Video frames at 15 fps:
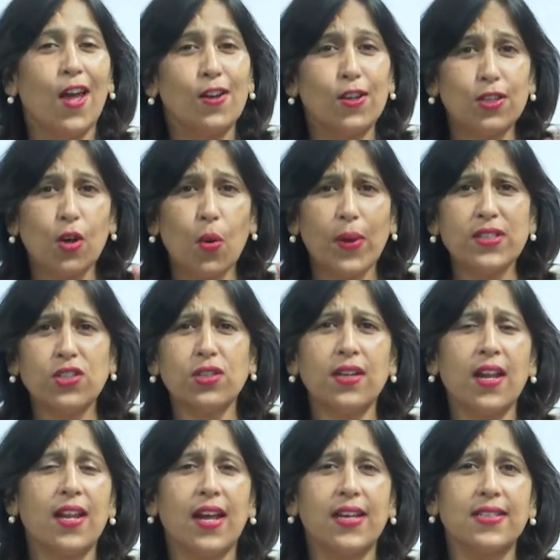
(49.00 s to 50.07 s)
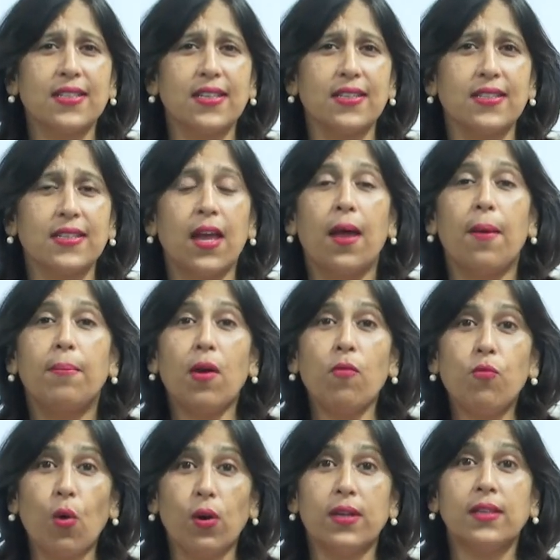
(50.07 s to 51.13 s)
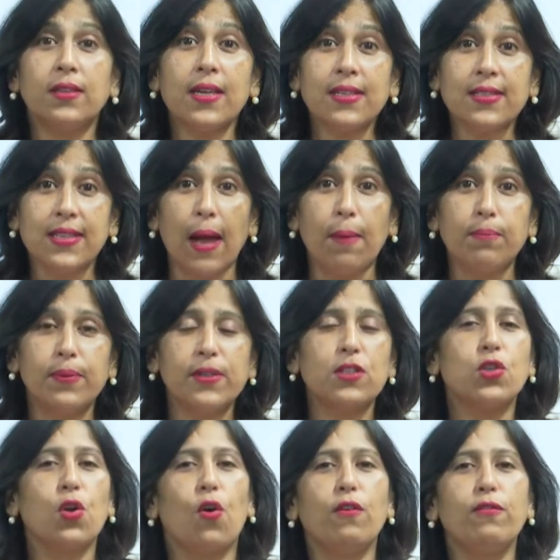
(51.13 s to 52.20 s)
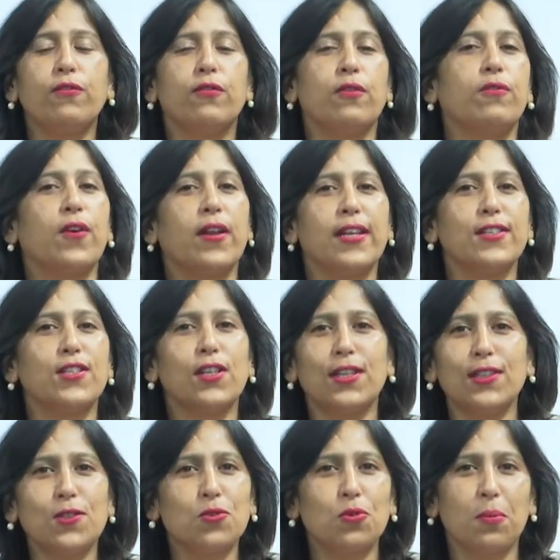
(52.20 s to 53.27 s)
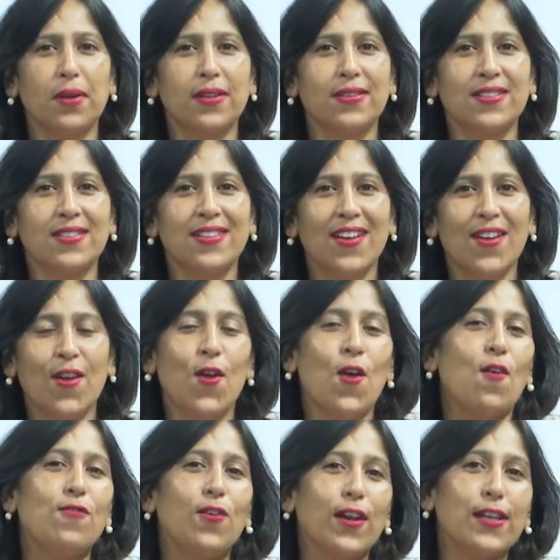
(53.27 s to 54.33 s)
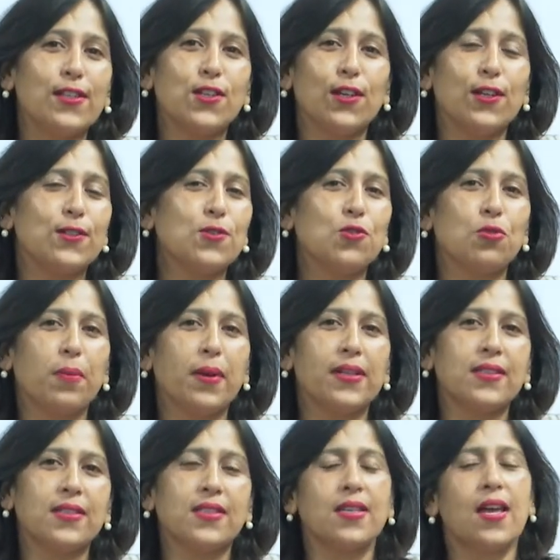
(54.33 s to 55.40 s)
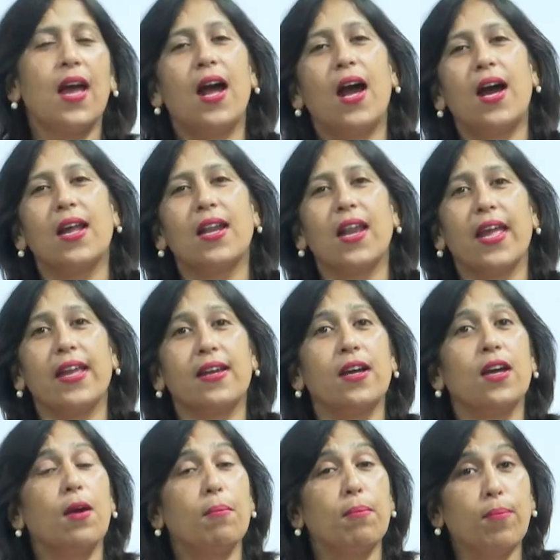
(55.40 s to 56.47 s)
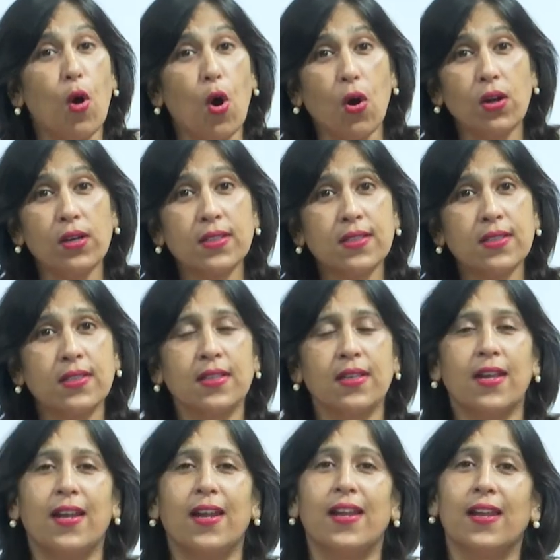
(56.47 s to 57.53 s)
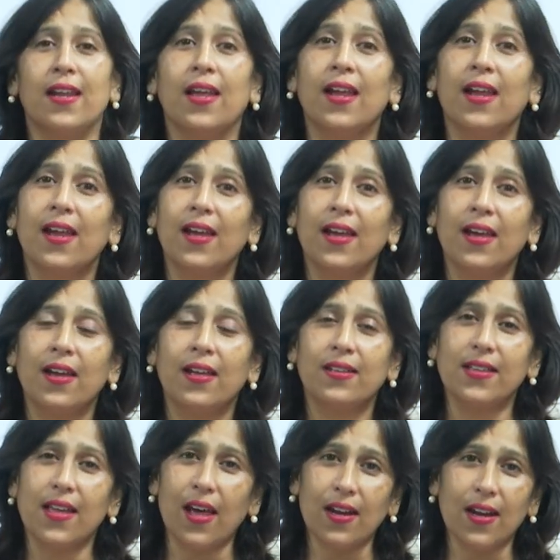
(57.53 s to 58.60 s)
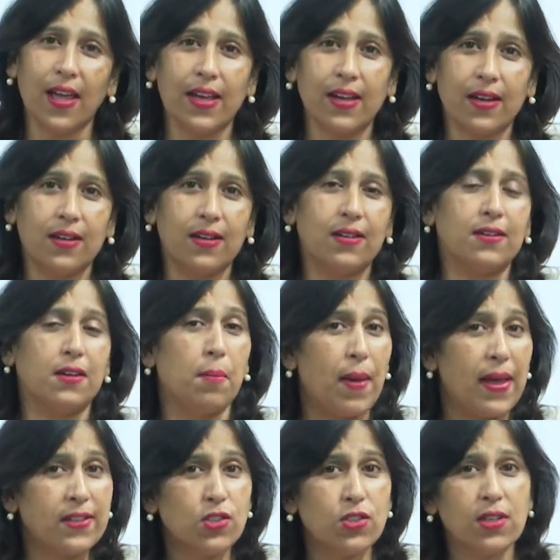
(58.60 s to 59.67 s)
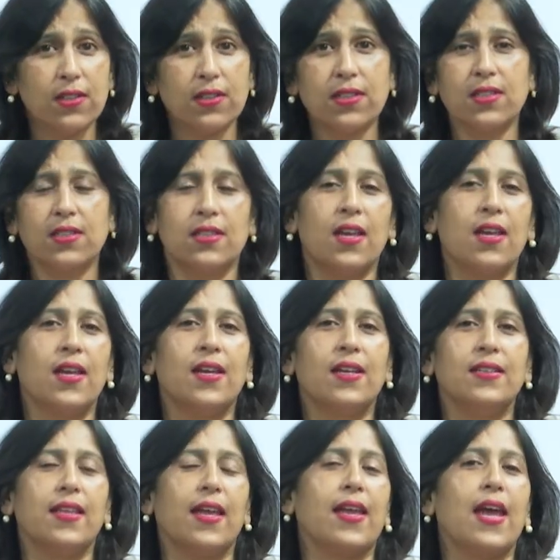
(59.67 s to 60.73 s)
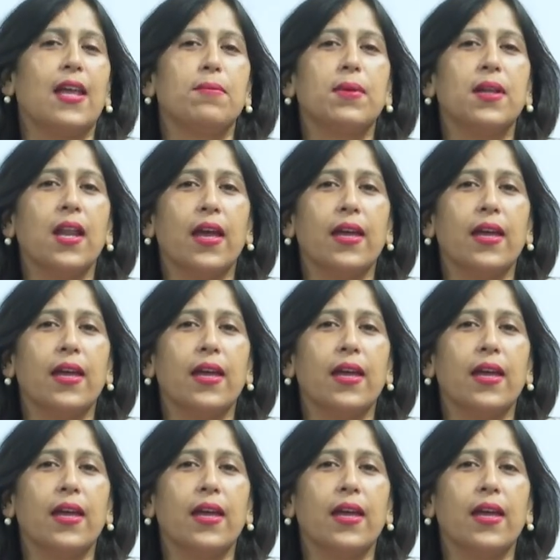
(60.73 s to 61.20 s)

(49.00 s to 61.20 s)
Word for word: Now, the question arises, ma'am, what are the examples of financial instruments? Financial instruments are like bonds, they are like debentures, they can be